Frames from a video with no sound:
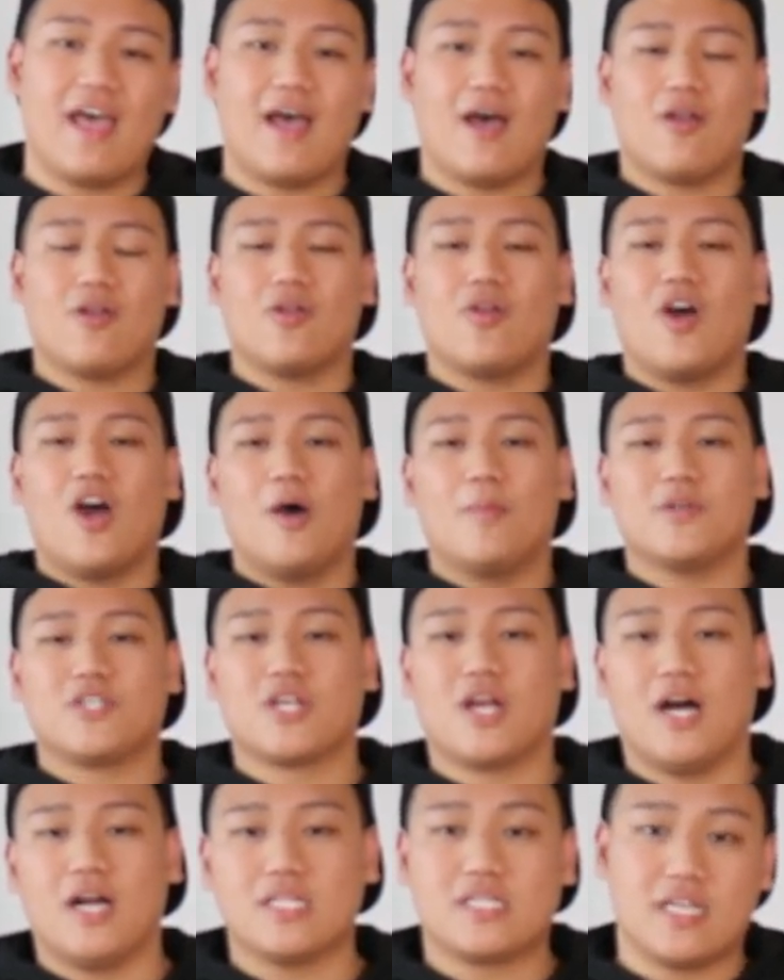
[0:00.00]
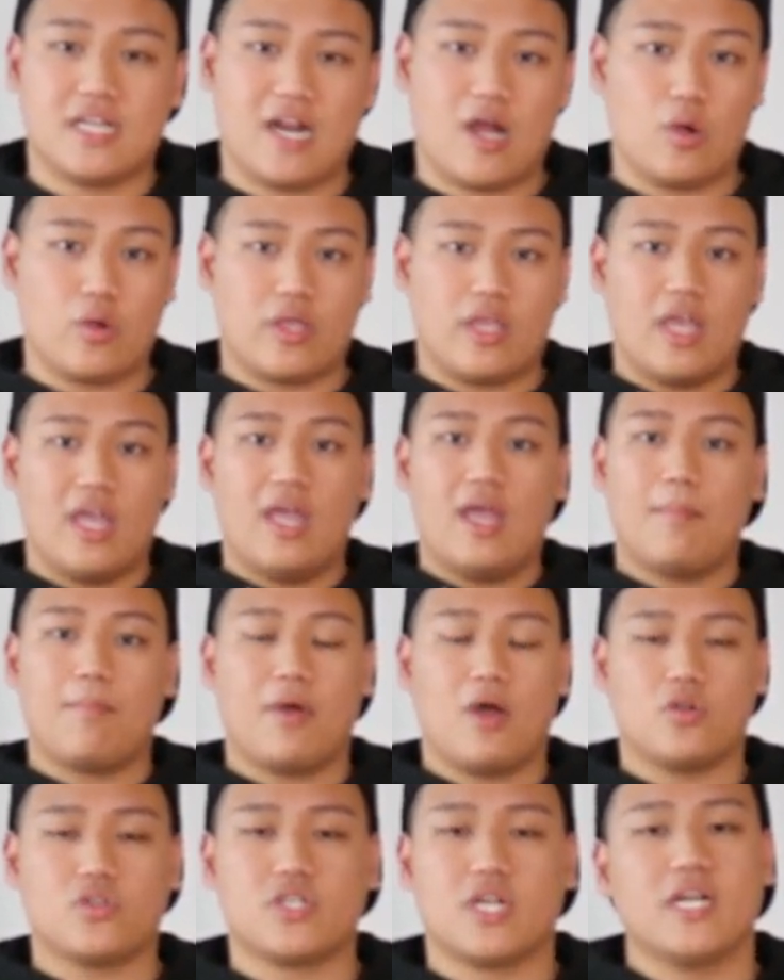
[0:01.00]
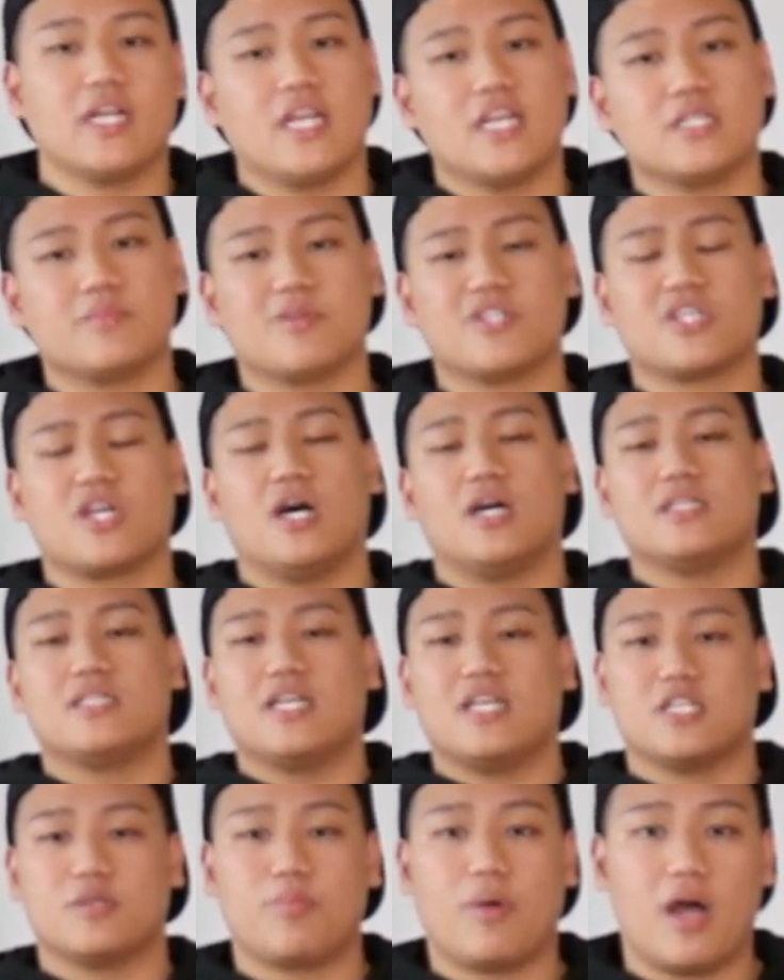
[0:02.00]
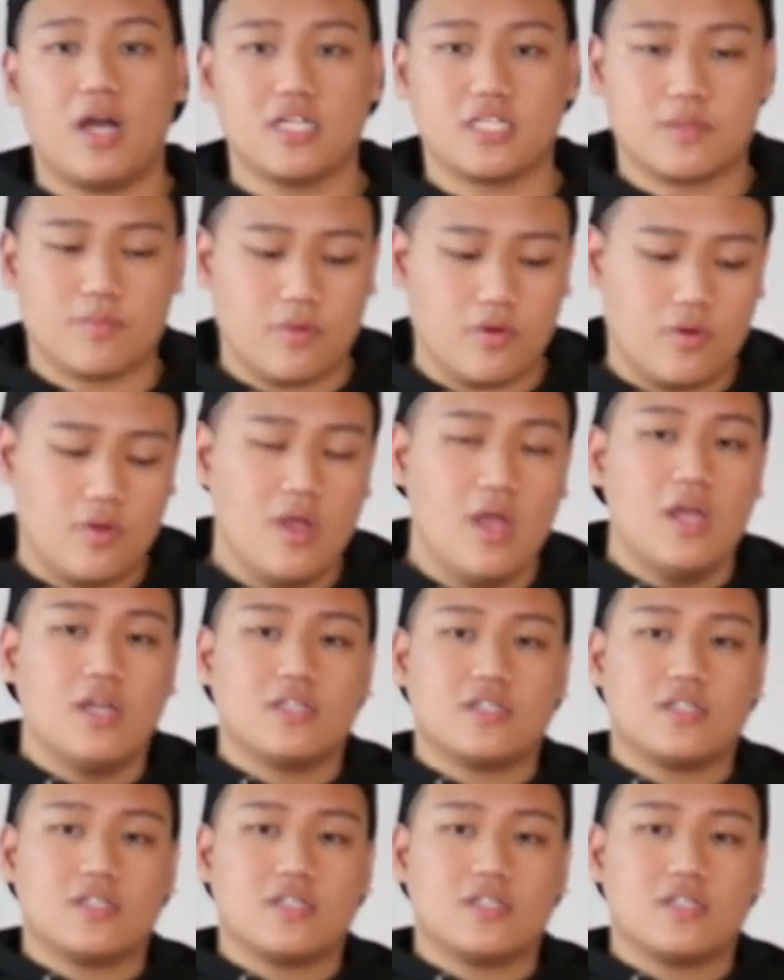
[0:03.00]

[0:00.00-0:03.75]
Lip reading: I don't know how much content I'll get, but I'll try to get as much content as possible.